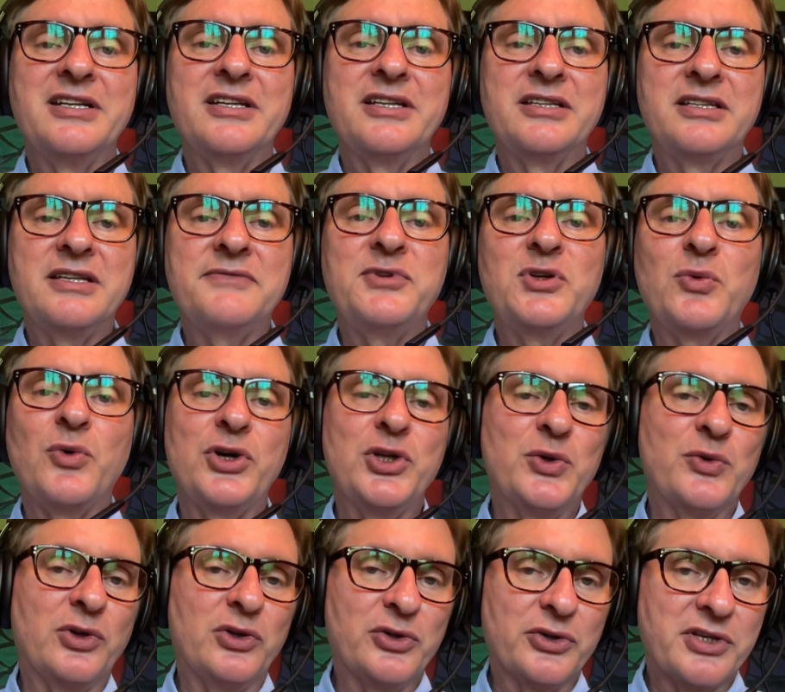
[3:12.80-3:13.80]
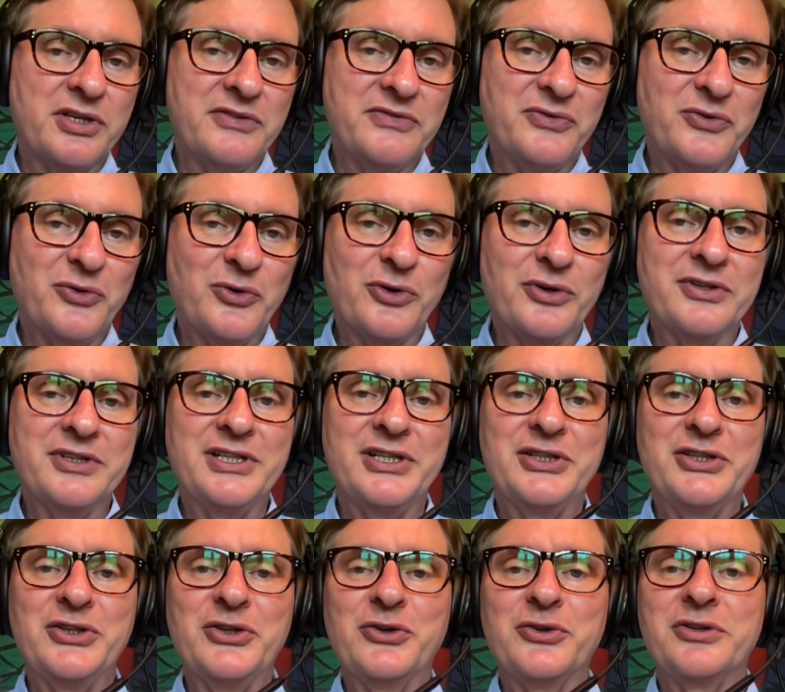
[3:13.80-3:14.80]
give you what you are looking for
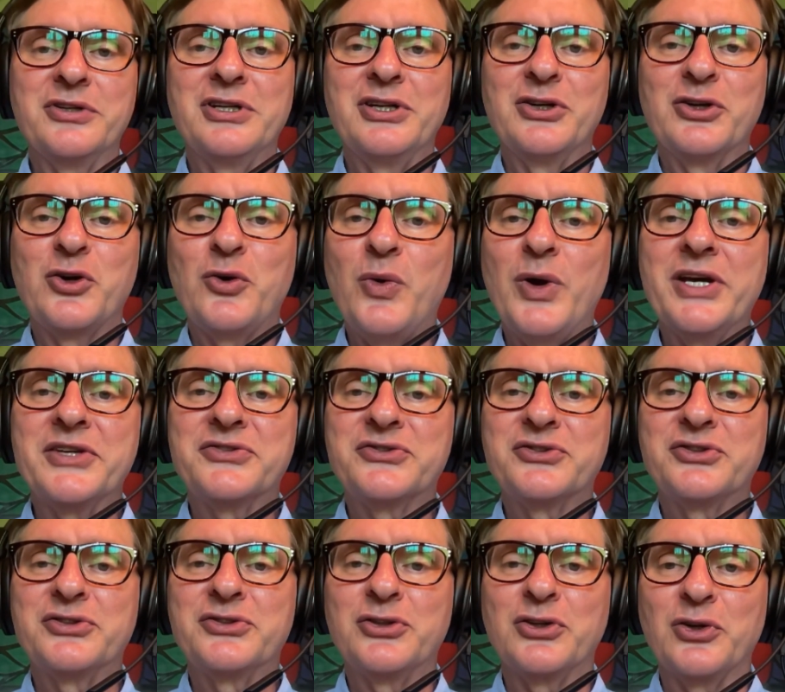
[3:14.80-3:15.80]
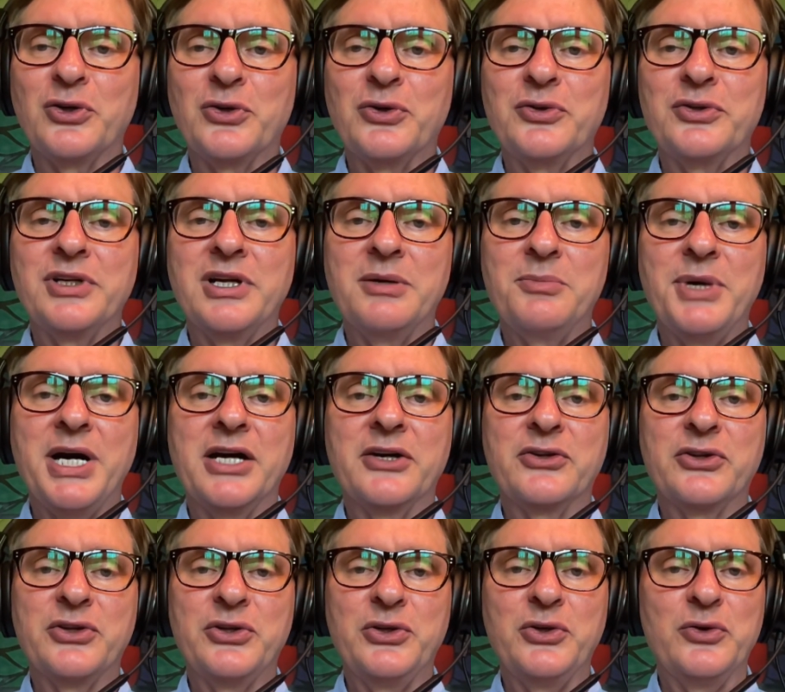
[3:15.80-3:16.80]
in your quest to learn
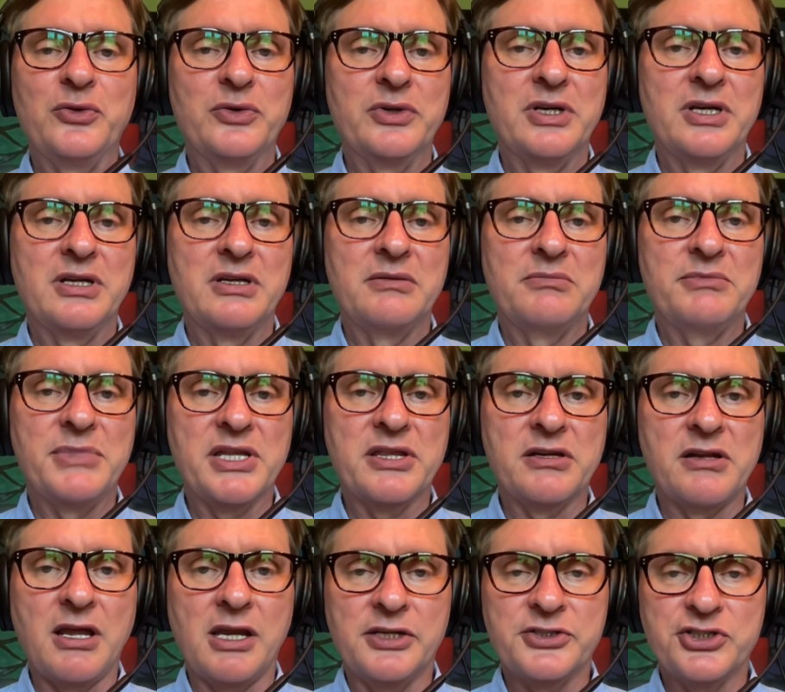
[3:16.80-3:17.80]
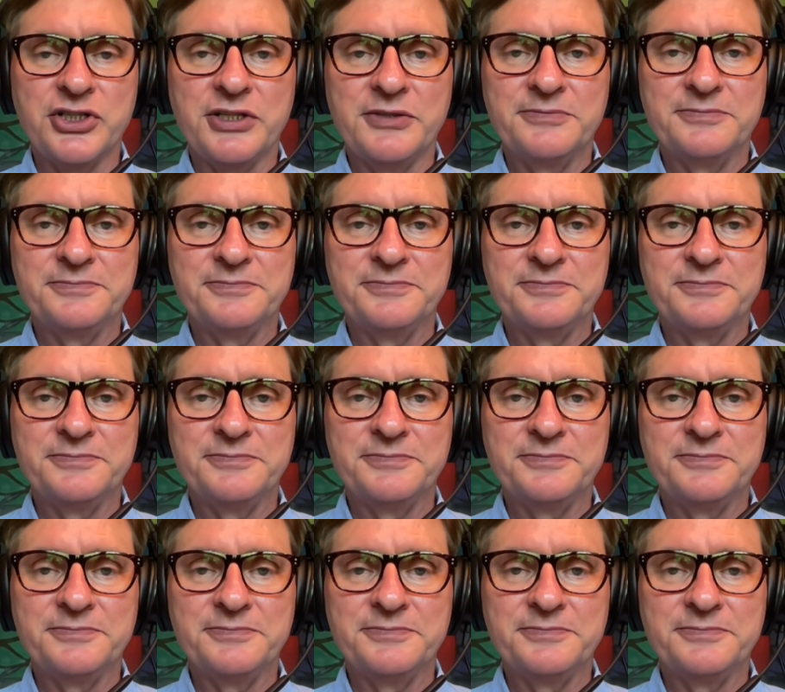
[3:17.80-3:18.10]
about Q methodology.